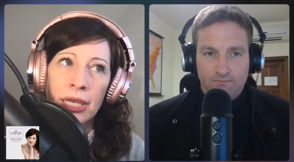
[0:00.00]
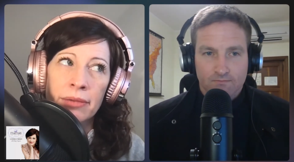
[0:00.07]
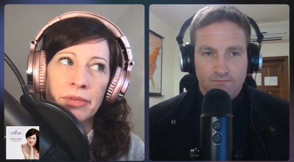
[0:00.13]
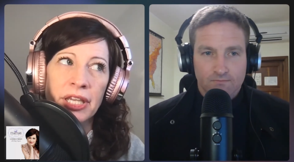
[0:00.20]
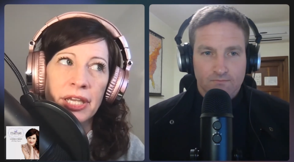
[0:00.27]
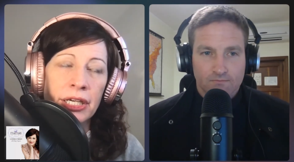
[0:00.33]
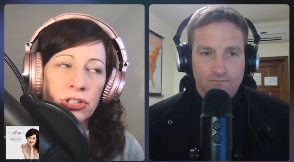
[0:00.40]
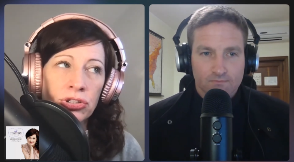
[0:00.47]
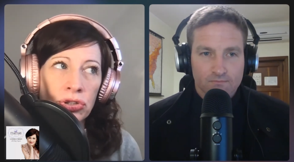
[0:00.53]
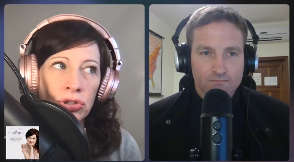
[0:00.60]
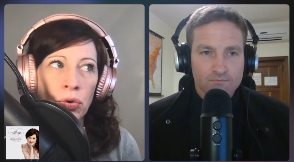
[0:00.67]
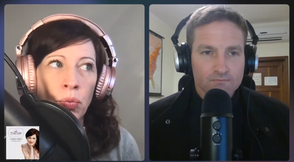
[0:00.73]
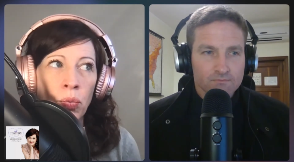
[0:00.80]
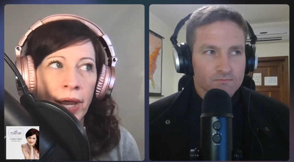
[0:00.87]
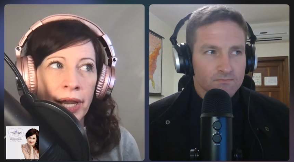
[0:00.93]
Speaker 1: because to
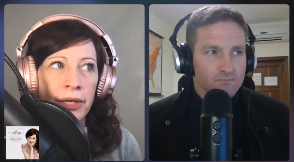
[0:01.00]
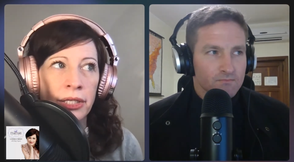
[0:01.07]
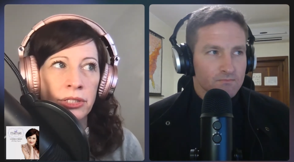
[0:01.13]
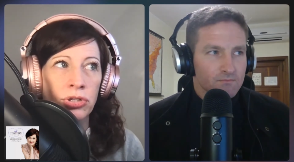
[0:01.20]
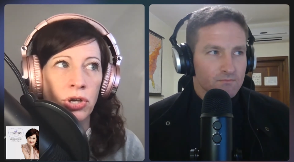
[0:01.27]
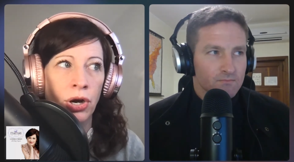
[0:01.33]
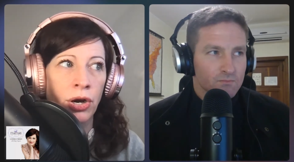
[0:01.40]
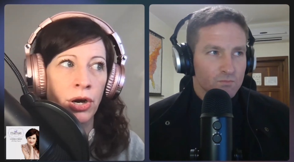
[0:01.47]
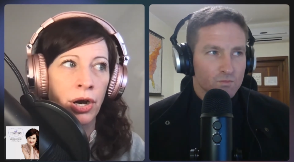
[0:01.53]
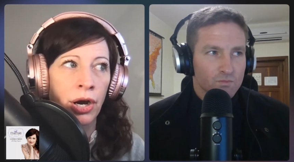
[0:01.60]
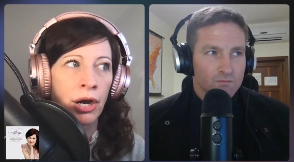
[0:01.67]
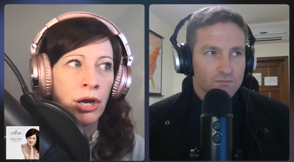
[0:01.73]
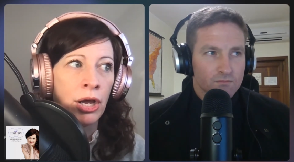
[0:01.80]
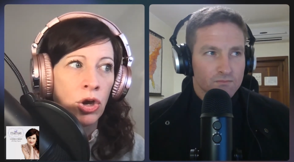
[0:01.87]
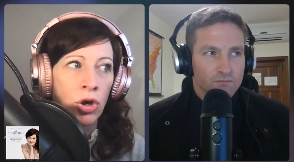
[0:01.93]
witness
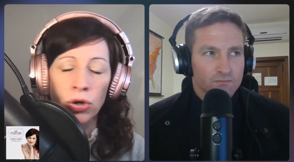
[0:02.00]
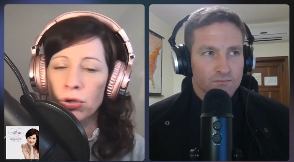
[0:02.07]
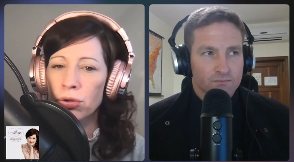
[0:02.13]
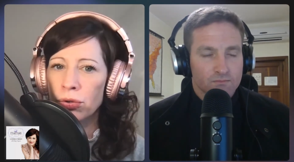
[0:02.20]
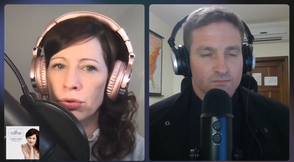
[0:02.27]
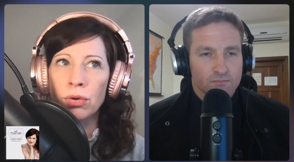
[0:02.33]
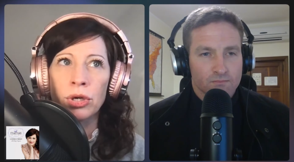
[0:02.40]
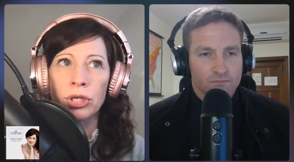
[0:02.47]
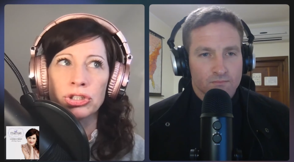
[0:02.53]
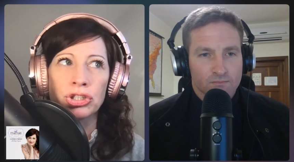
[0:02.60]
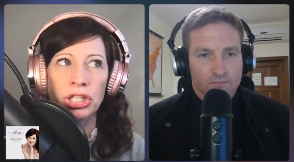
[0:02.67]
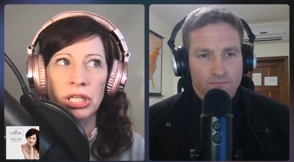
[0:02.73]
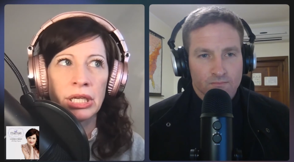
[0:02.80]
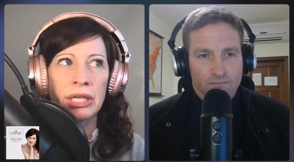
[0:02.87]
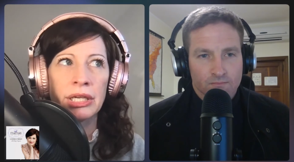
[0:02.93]
her, who
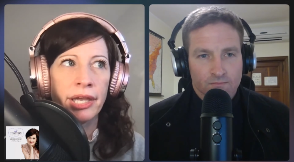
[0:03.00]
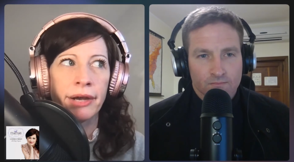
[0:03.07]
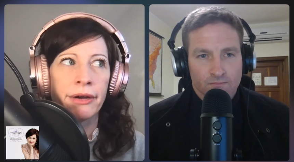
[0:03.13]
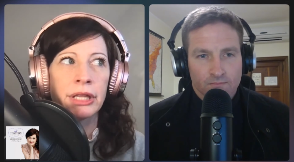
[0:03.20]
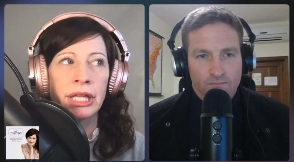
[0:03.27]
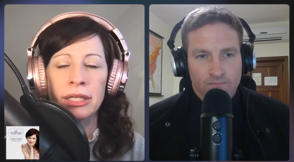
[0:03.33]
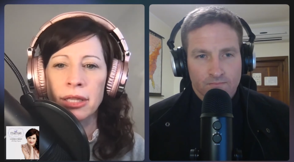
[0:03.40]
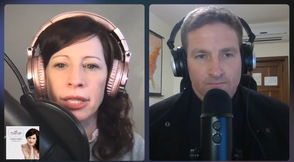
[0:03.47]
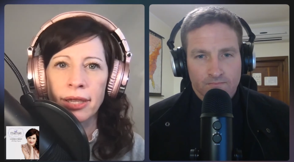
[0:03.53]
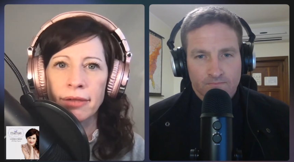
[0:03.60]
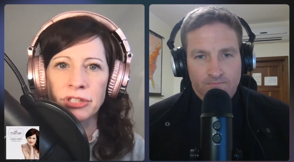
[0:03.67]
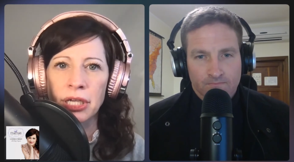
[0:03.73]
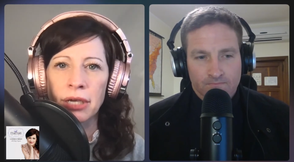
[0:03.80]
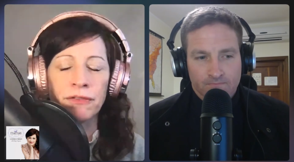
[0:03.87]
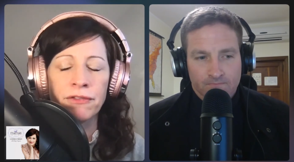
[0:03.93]
she, Carolyn,
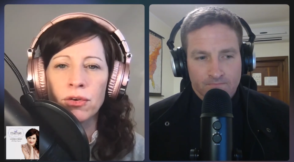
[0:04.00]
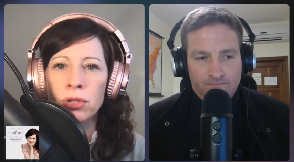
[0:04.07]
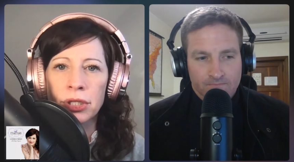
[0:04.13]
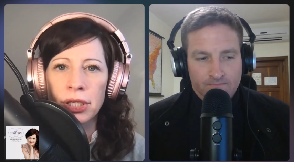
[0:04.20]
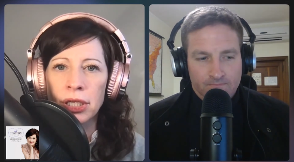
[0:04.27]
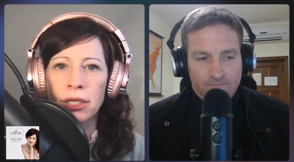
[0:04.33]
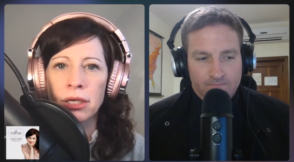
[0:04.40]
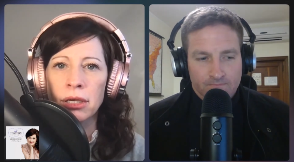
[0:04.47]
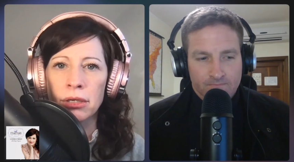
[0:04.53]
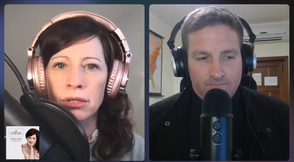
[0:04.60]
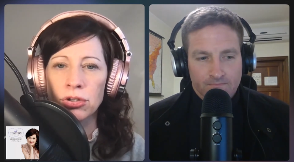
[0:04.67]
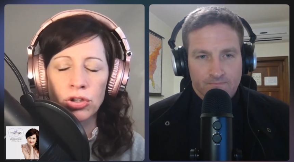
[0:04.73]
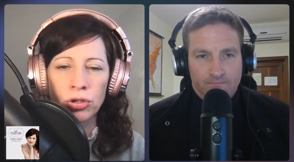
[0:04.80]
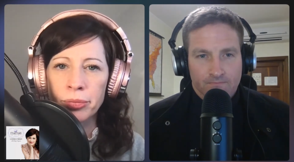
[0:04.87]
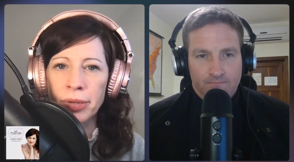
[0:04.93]
lived a fully
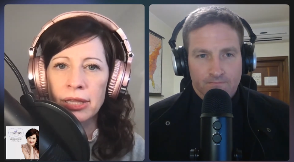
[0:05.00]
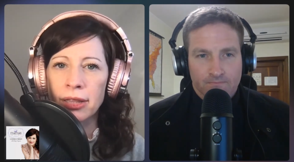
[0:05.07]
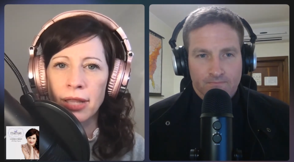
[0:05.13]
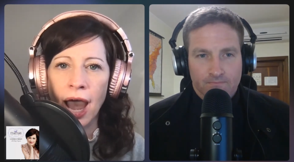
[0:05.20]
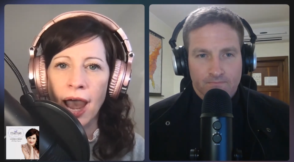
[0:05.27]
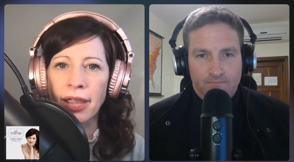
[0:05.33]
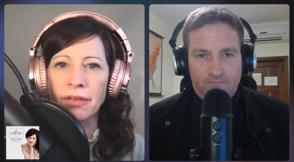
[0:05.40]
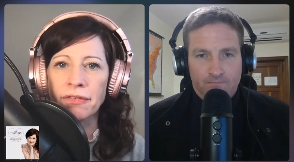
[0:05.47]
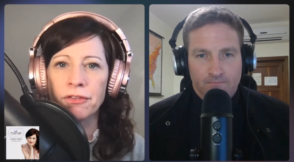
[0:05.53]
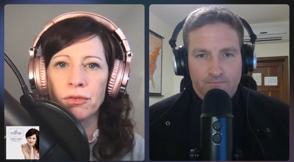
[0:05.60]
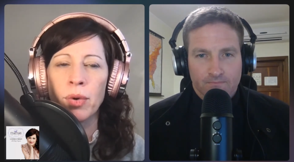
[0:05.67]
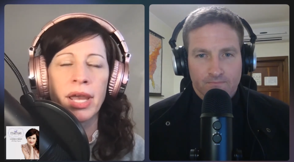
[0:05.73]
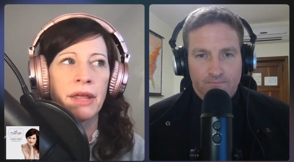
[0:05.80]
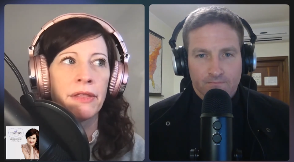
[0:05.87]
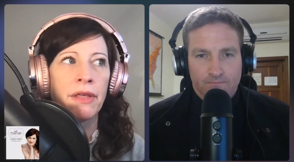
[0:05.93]
human life
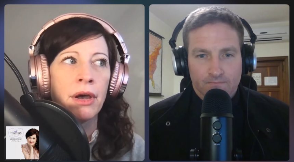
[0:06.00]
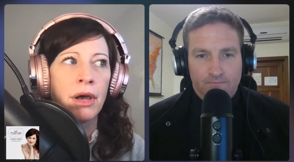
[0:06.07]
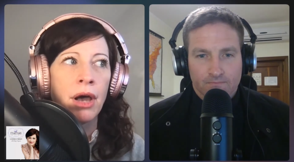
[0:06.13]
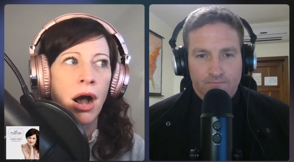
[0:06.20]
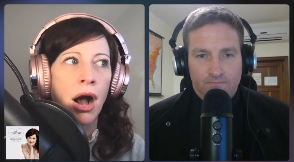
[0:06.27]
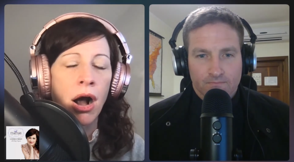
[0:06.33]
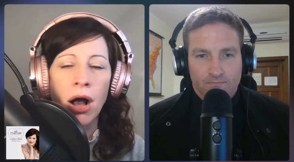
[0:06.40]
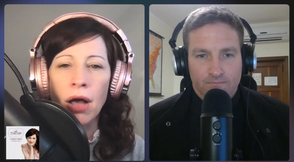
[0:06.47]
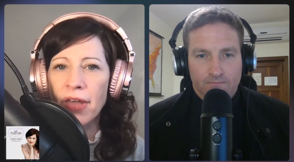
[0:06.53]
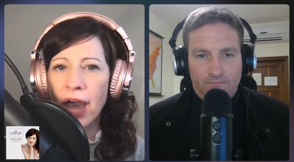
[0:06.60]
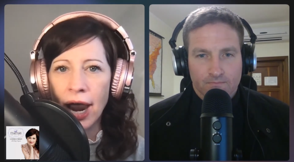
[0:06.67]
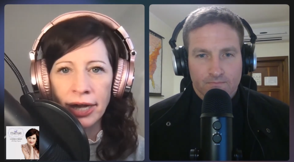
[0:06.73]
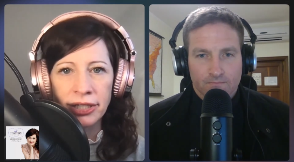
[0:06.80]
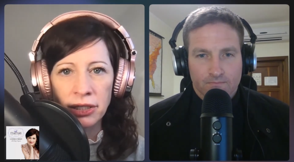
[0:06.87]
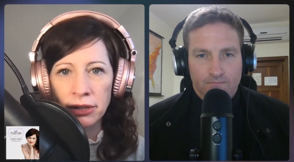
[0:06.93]
with all the
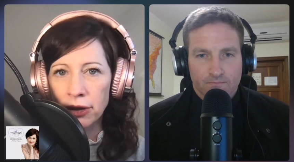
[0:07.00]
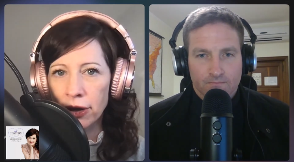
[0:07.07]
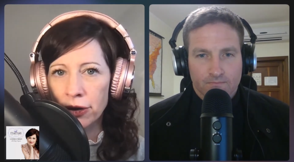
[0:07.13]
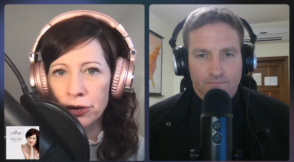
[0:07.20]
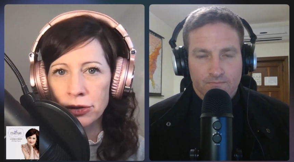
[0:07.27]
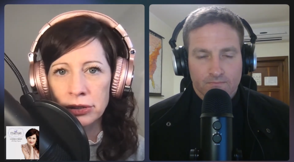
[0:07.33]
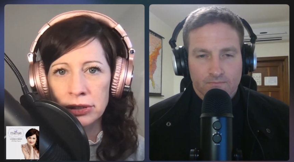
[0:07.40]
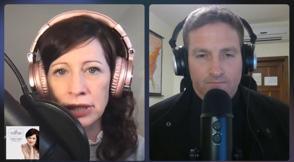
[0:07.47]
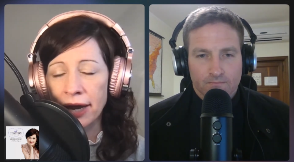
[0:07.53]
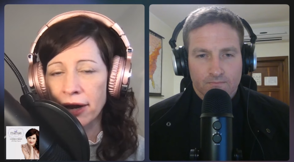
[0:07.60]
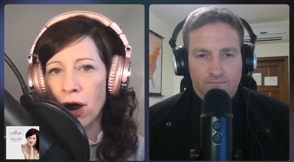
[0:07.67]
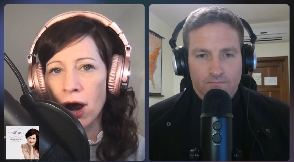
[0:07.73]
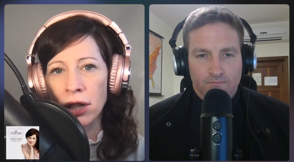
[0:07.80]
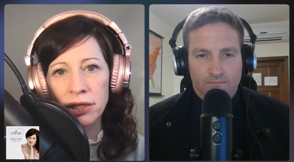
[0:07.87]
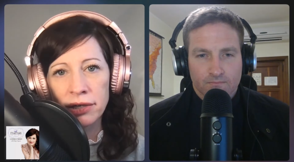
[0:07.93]
highs and lows, like
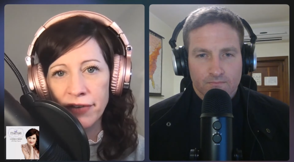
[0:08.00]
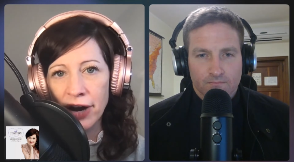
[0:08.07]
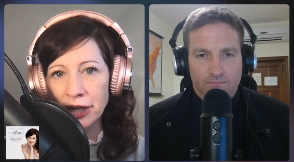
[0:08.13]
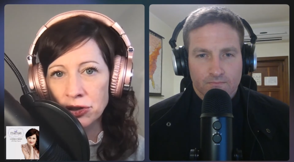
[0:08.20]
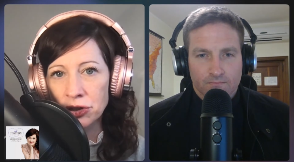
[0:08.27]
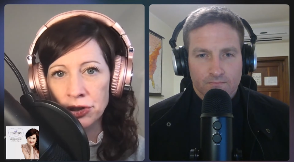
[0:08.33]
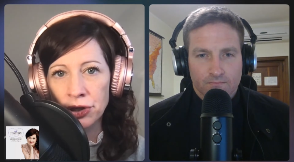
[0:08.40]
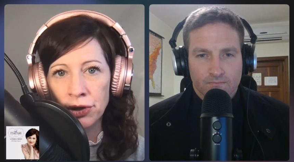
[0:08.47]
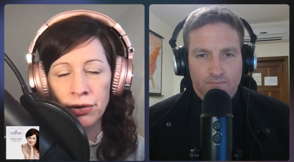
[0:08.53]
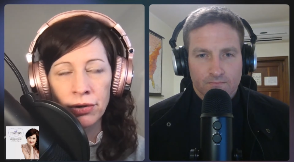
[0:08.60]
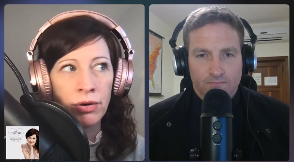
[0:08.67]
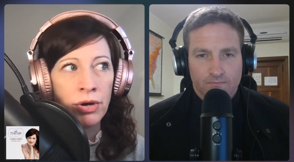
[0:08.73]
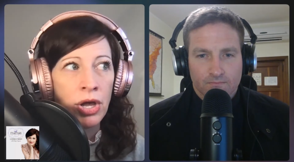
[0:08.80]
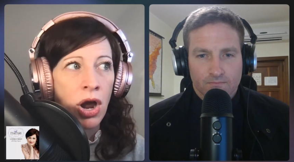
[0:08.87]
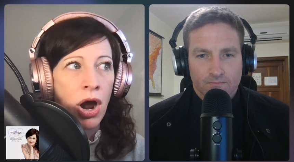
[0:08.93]
all of us do,
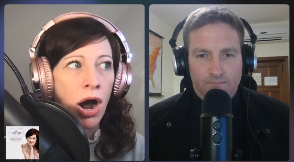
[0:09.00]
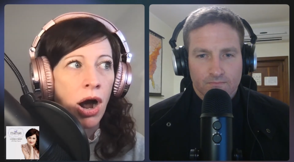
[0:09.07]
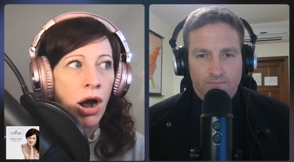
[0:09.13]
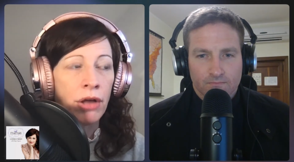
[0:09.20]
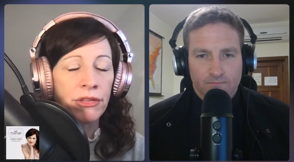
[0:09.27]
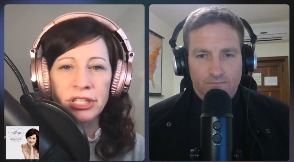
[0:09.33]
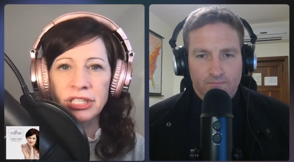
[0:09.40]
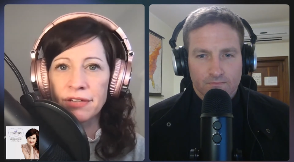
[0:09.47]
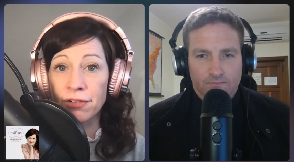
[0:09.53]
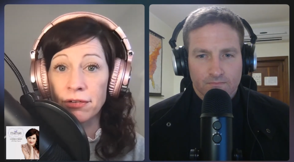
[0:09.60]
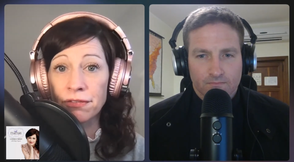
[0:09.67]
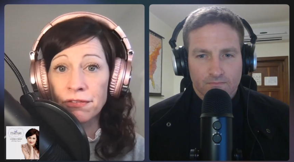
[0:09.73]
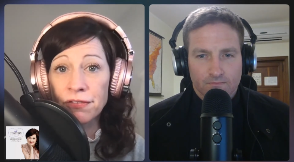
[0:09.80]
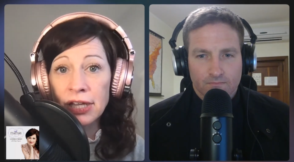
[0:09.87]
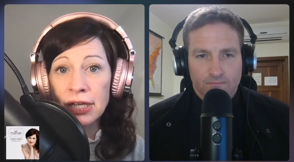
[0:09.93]
all the different
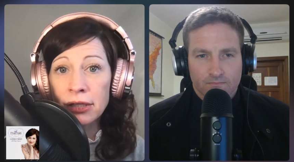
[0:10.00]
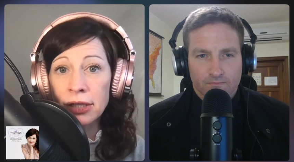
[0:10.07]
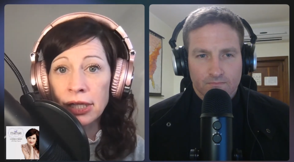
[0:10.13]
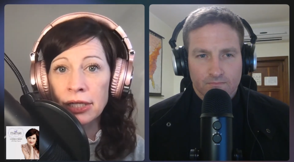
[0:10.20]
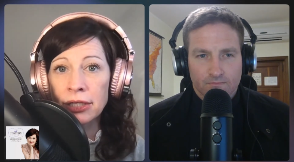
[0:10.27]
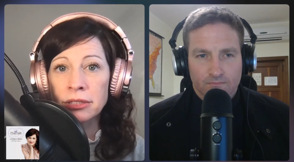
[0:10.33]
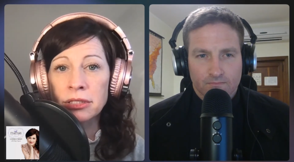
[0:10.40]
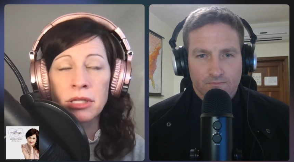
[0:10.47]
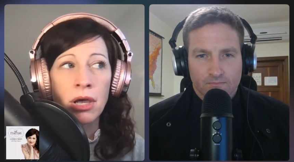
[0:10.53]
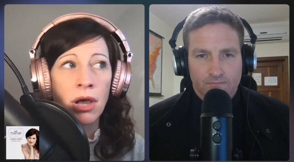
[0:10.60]
feelings,